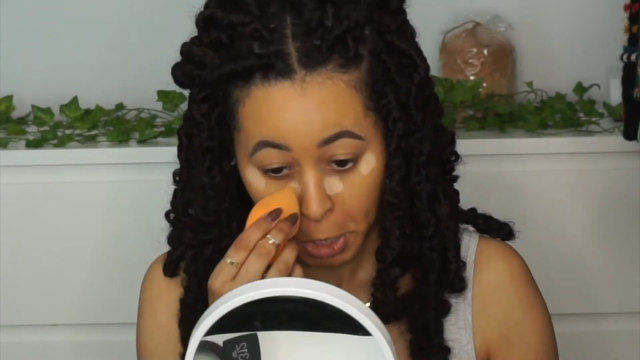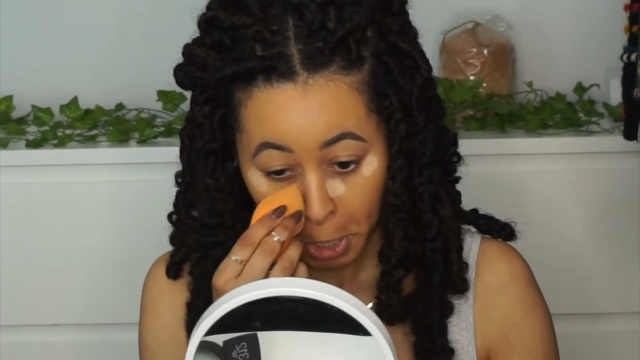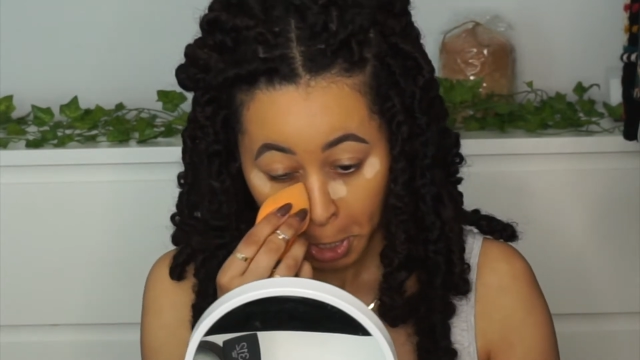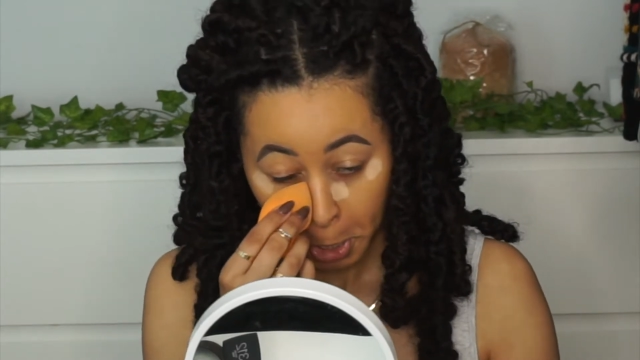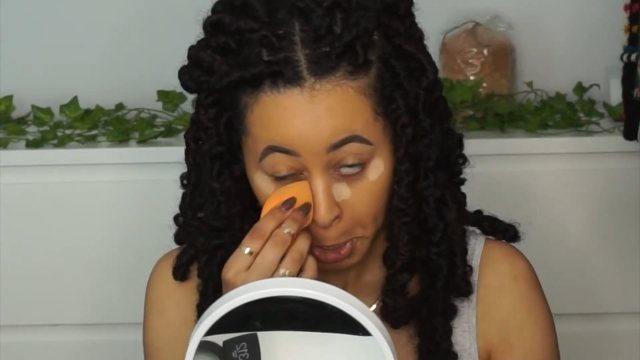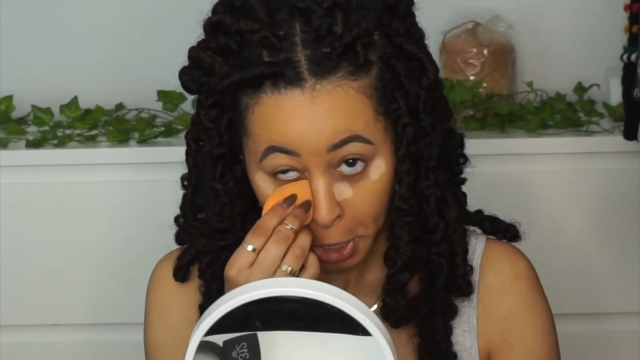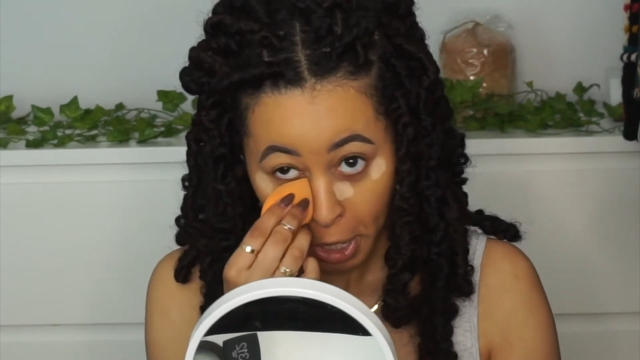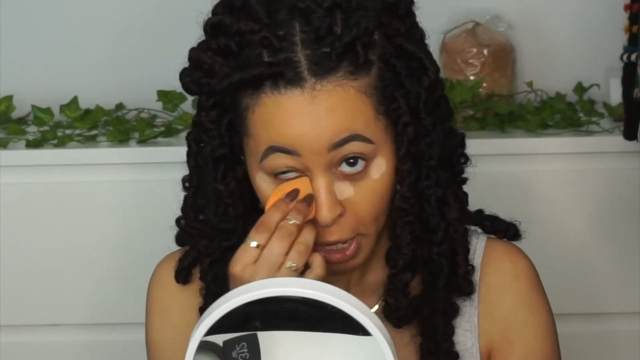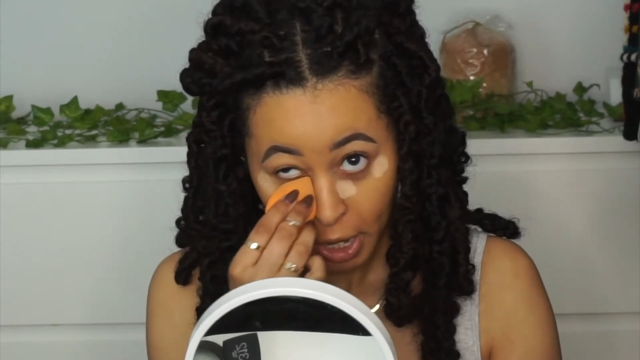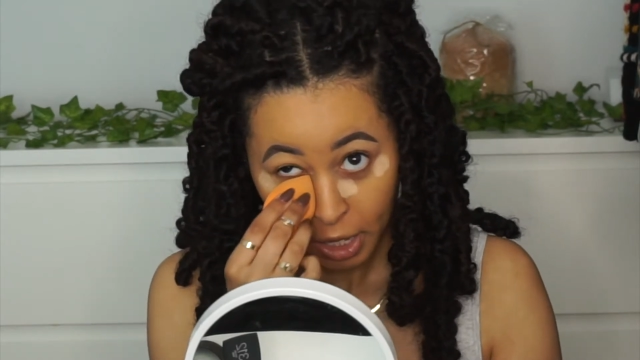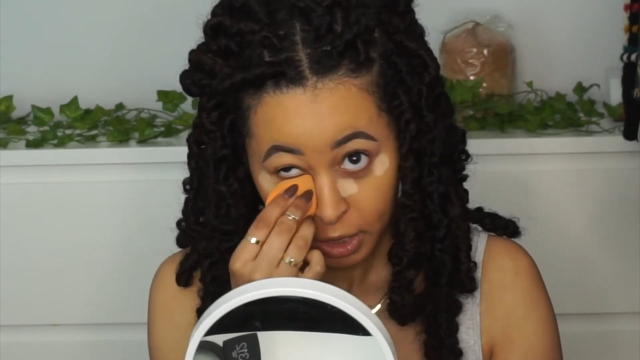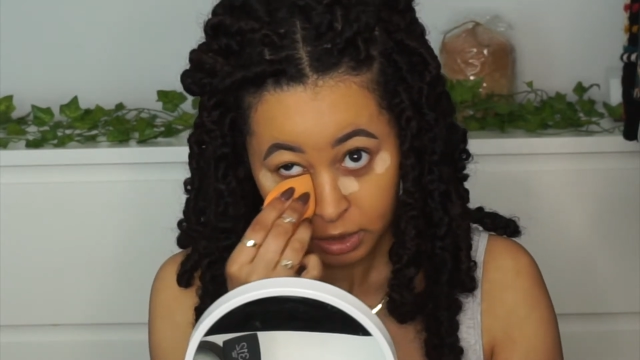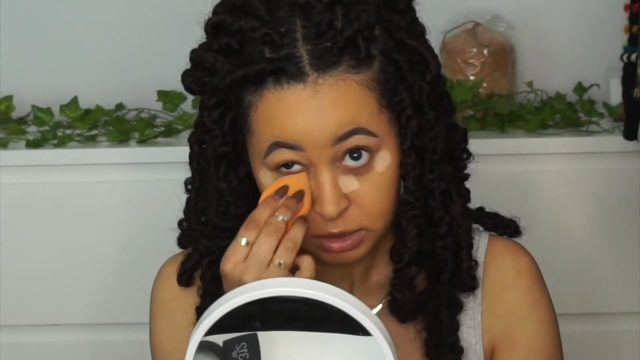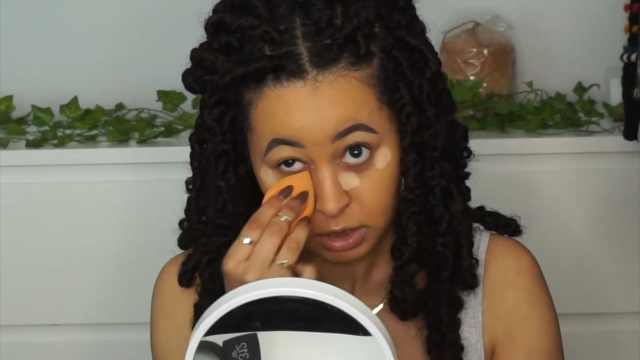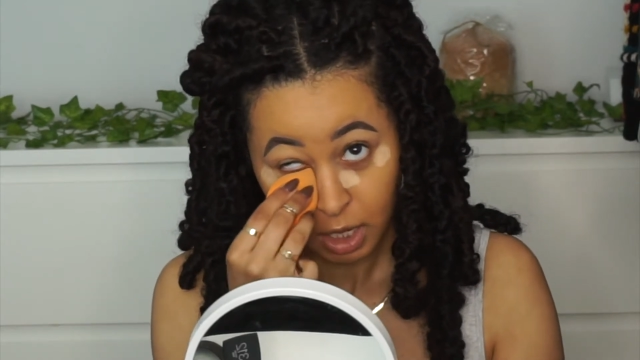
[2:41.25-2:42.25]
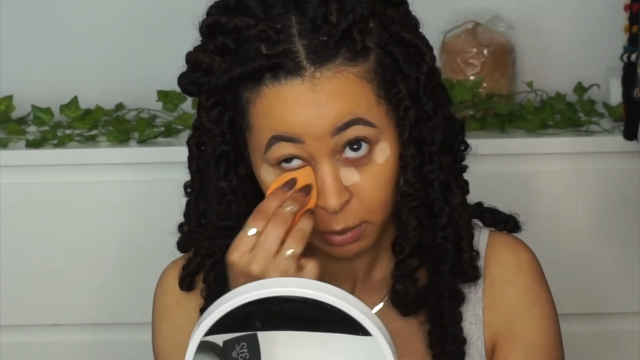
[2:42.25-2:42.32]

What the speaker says: under eye.